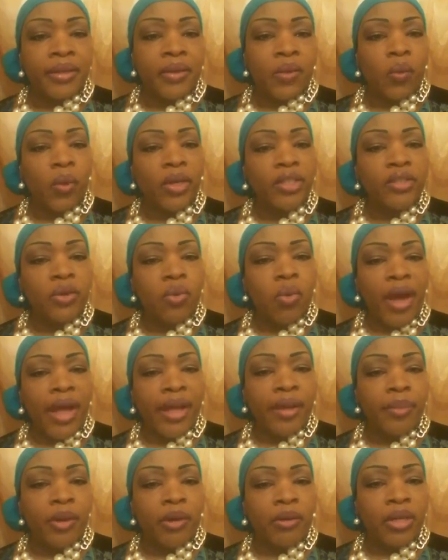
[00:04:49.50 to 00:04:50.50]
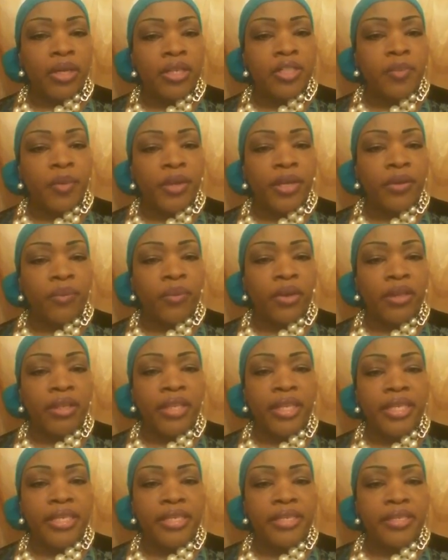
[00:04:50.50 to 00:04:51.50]
Wonder why Ebola is being
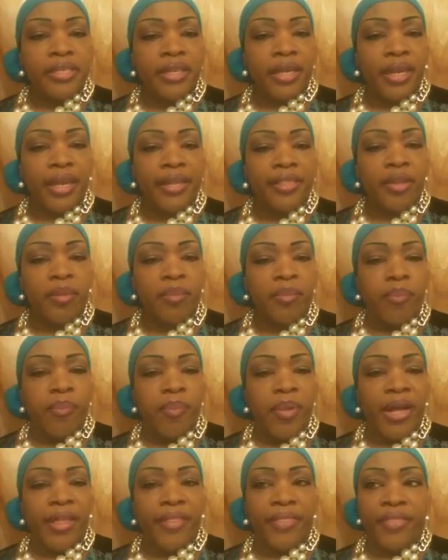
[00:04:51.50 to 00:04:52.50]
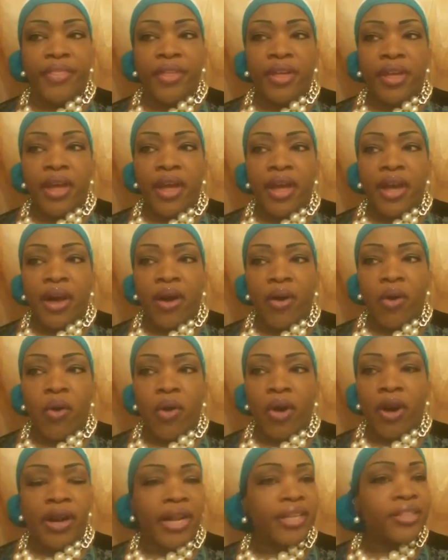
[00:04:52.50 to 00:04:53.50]
released at the month
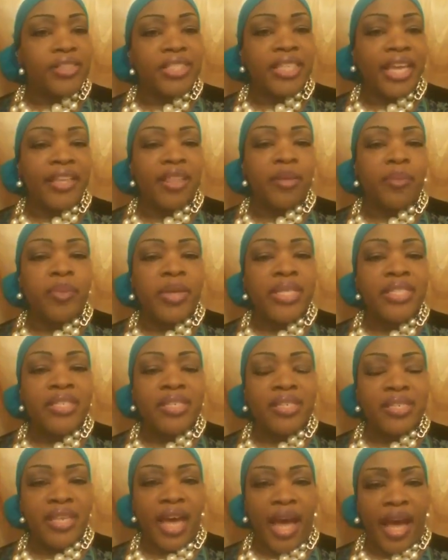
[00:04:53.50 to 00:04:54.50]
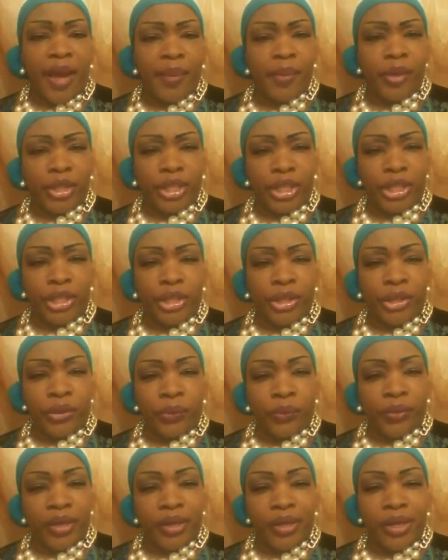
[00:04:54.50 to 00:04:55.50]
or say the busiest time of the
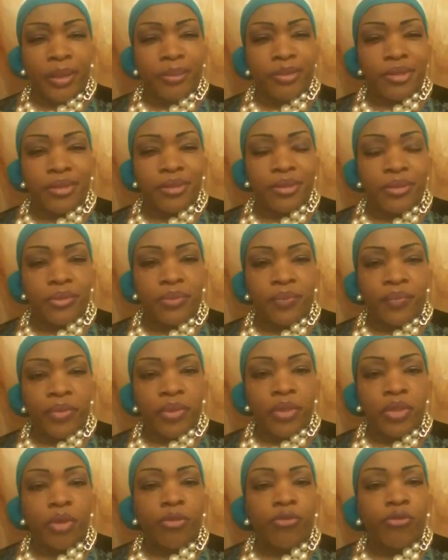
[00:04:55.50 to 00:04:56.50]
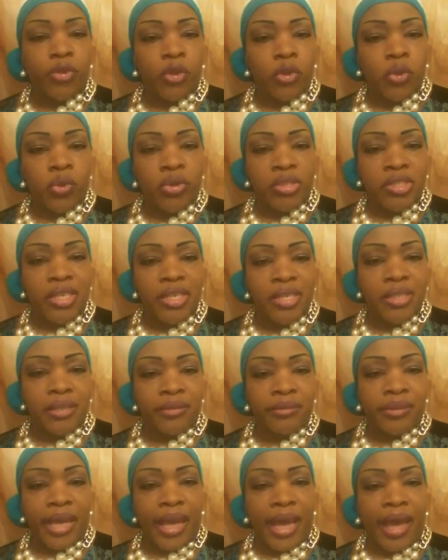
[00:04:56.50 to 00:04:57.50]
year when it comes to the flu
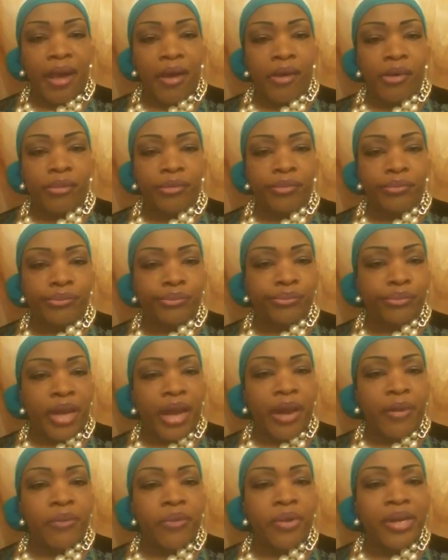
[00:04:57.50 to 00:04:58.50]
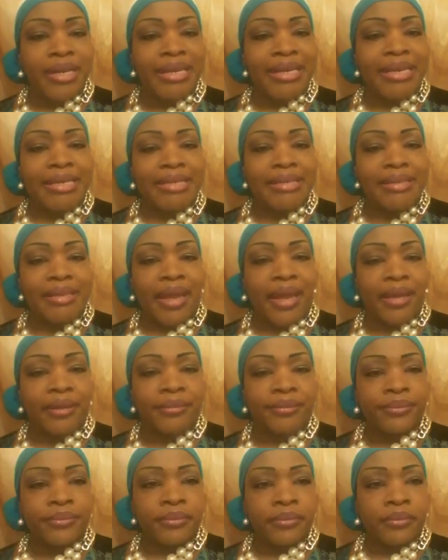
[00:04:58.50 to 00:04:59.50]
season? How ironic is that?